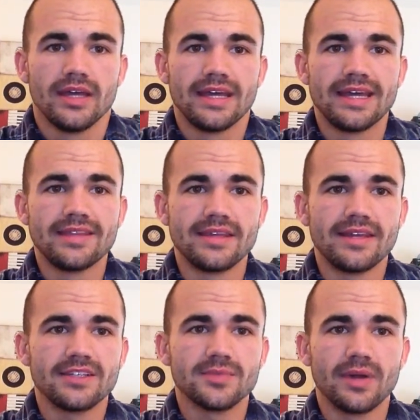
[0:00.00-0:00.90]
he
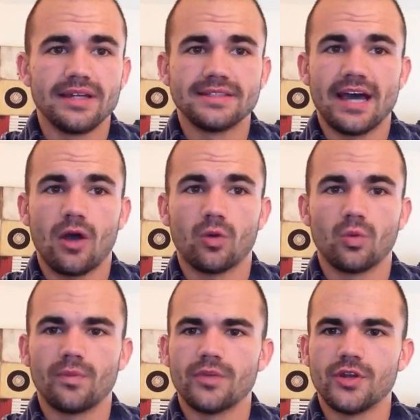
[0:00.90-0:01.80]
then explains how
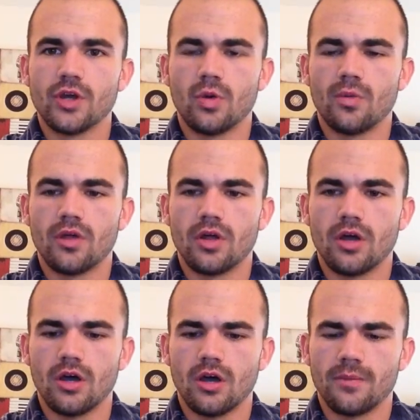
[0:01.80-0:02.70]
you know
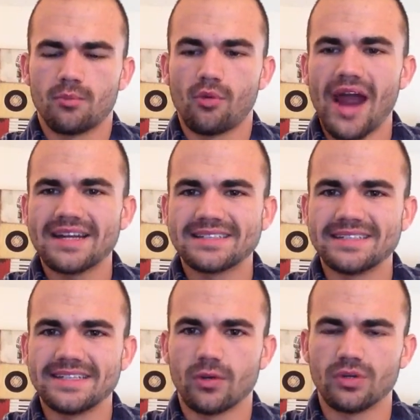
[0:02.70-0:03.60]
uh,
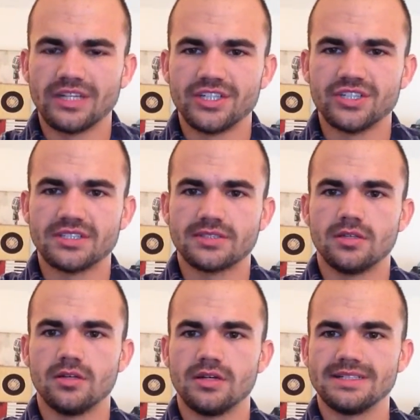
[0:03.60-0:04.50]
practicing a religious
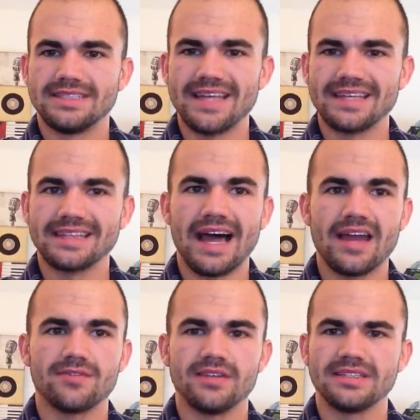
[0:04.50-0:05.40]
daily
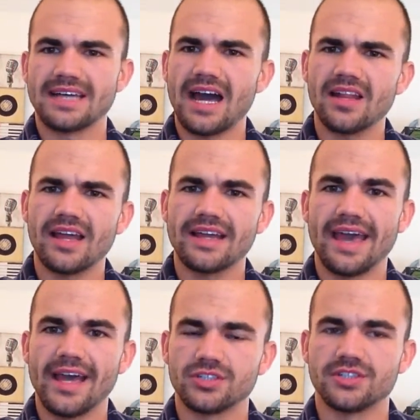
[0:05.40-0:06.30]
life is kind of like
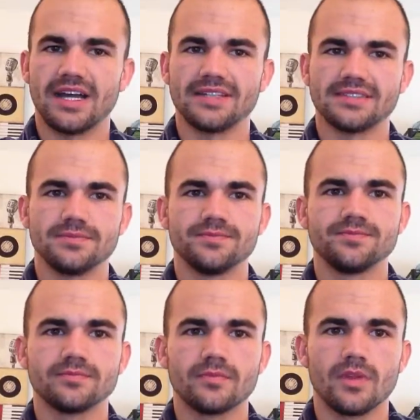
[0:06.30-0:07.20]
exercising,
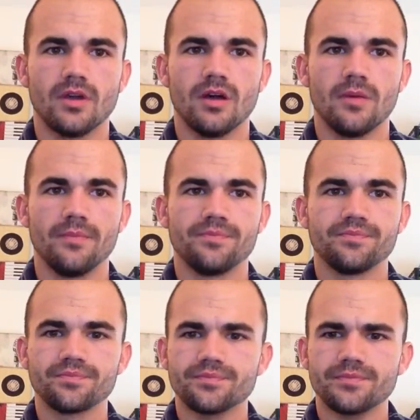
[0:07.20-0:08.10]
um,
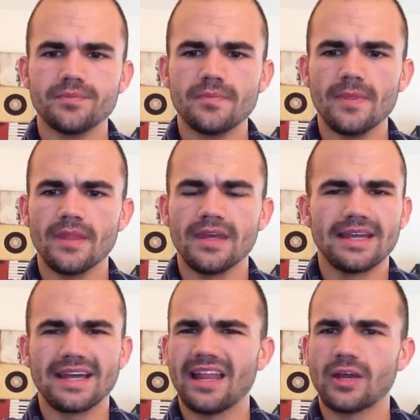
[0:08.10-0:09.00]

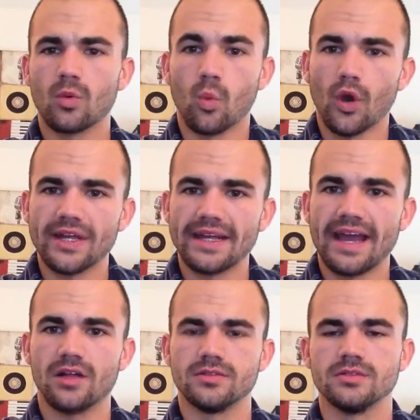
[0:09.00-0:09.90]
kind of like working
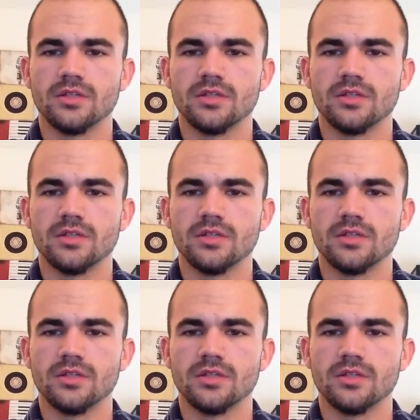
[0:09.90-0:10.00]
out.